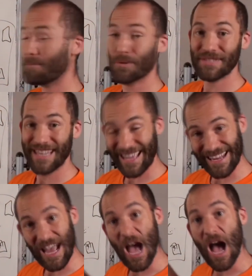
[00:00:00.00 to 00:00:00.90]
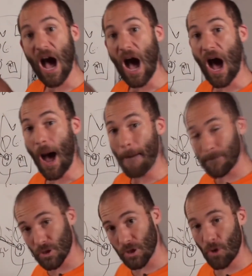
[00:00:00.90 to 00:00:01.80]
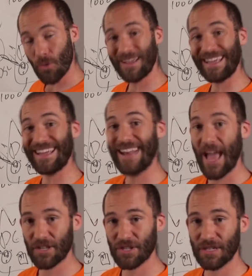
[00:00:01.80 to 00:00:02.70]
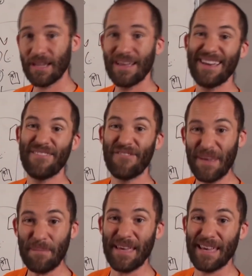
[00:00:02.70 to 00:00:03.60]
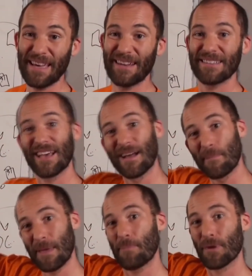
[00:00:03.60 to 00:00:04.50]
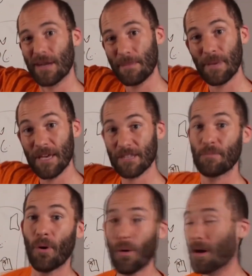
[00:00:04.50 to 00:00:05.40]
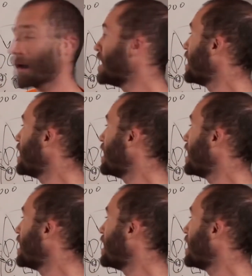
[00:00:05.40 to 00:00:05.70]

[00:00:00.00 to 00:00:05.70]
per second upload connection, VPN is going to be pretty piss poor.